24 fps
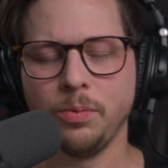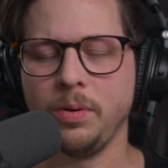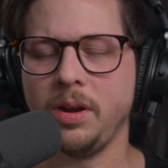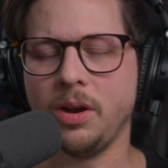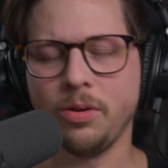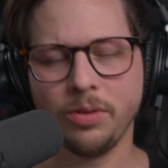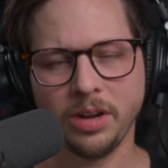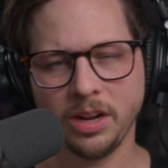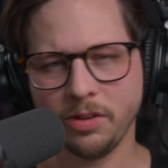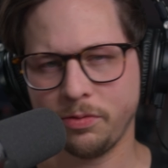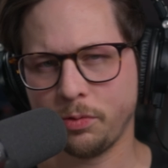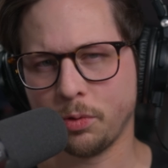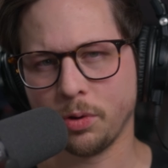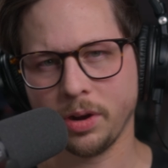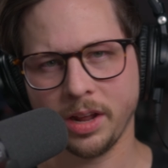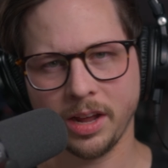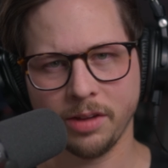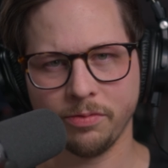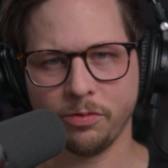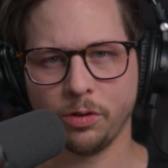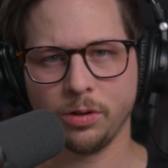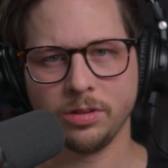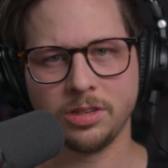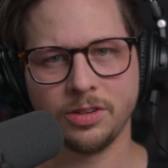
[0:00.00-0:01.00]
We don't need 48
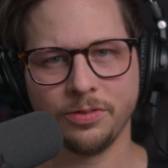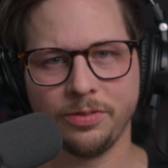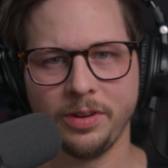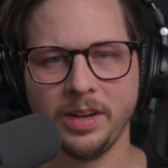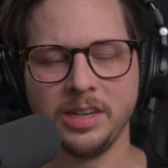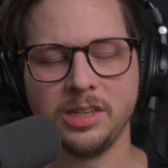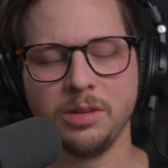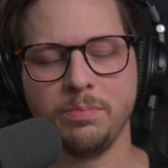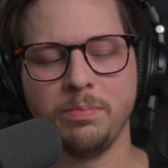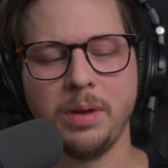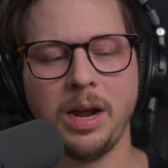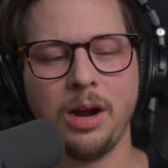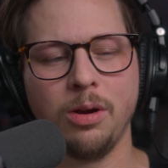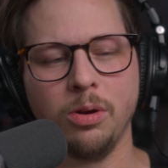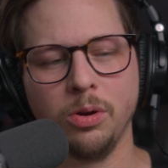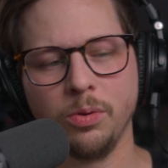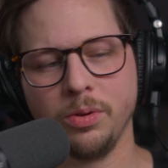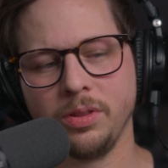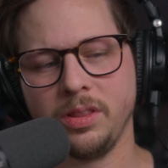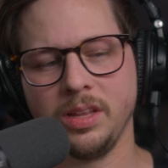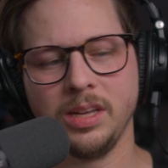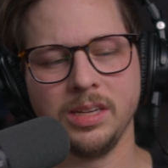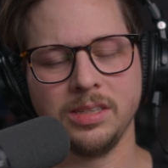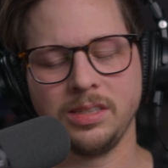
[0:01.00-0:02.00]
volts of phantom power
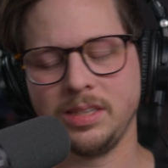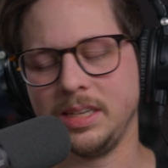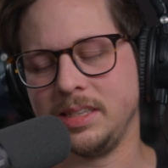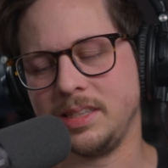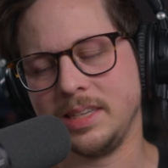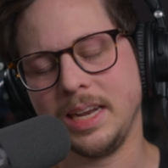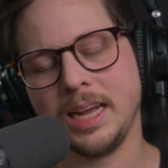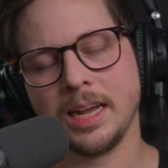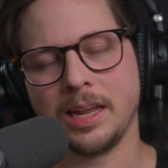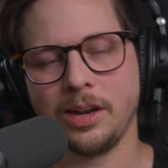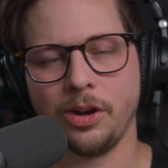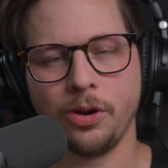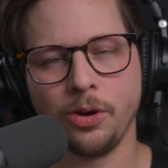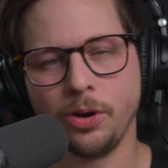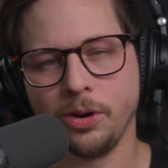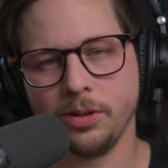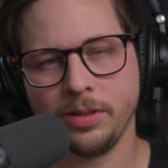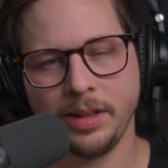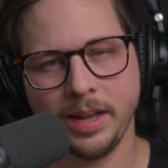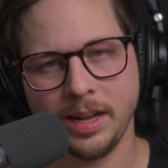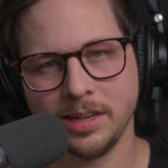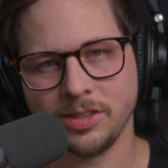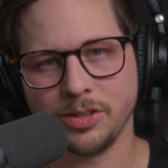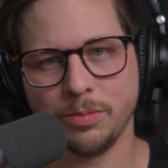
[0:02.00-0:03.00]
with this. It's not going to hurt
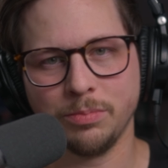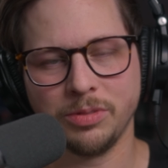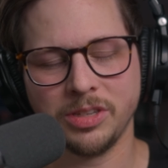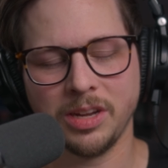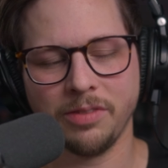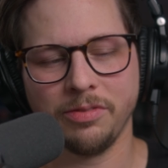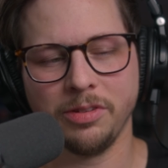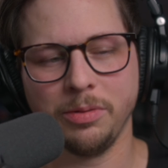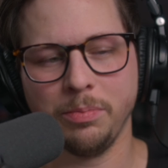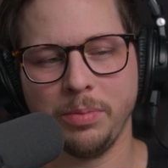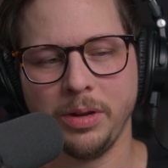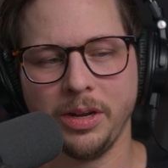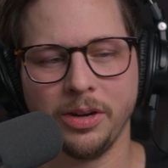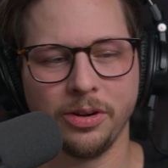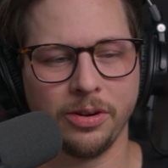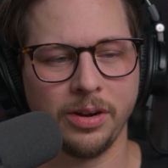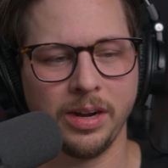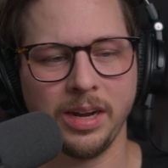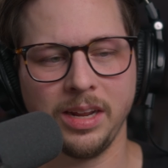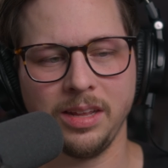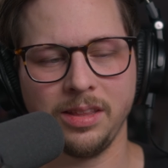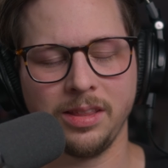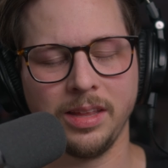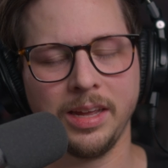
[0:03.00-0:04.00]
the SM7B or
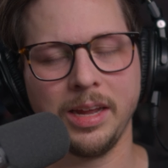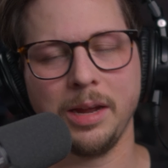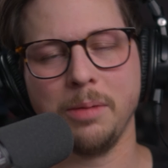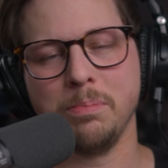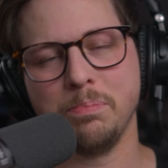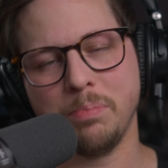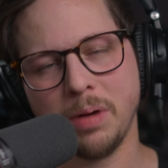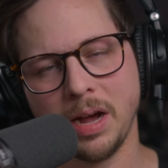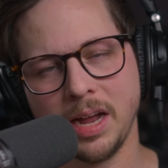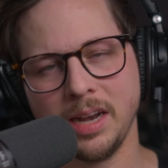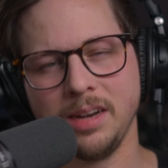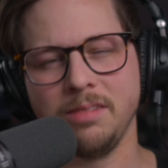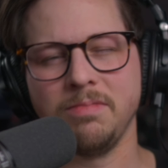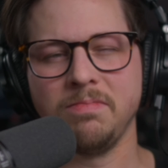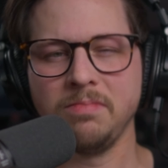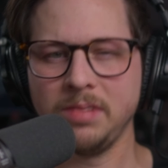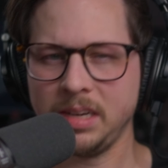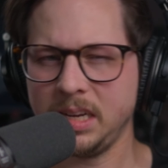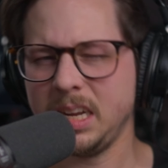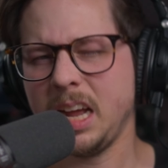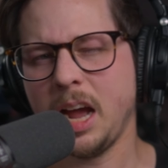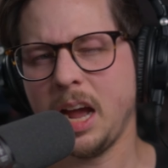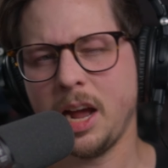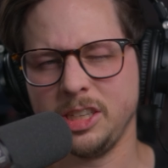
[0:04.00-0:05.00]
anything, but
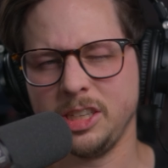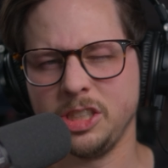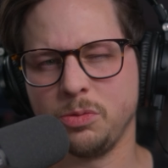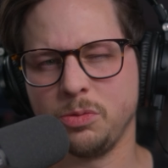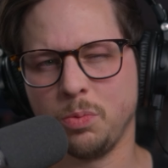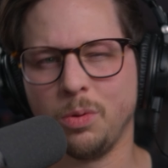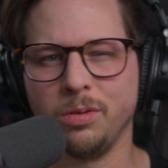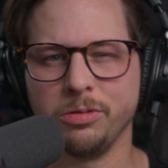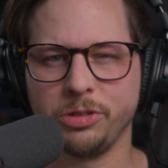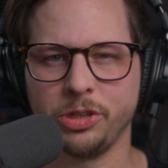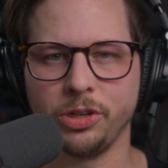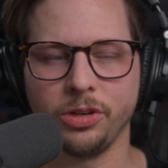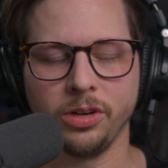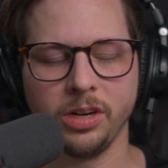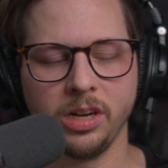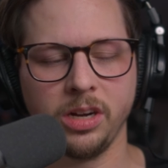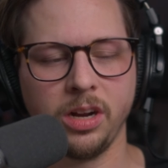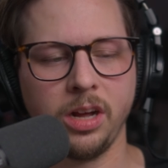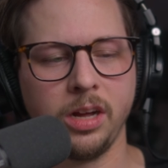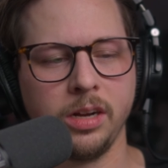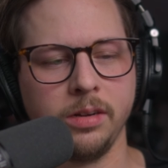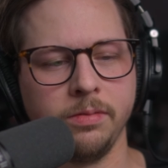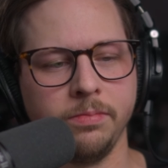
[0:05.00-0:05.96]
I just won't turn it on.